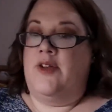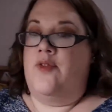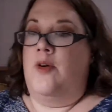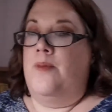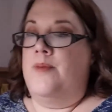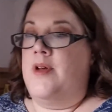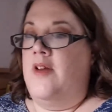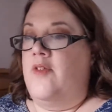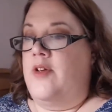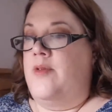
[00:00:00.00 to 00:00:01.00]
you've got
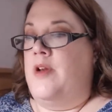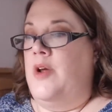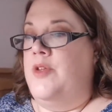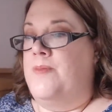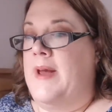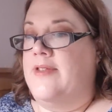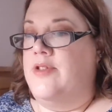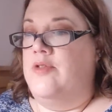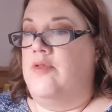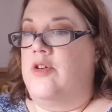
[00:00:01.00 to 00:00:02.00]
kind of a close
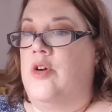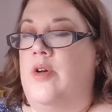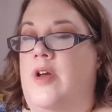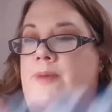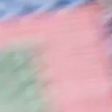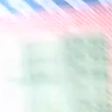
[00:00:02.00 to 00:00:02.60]
pattern or a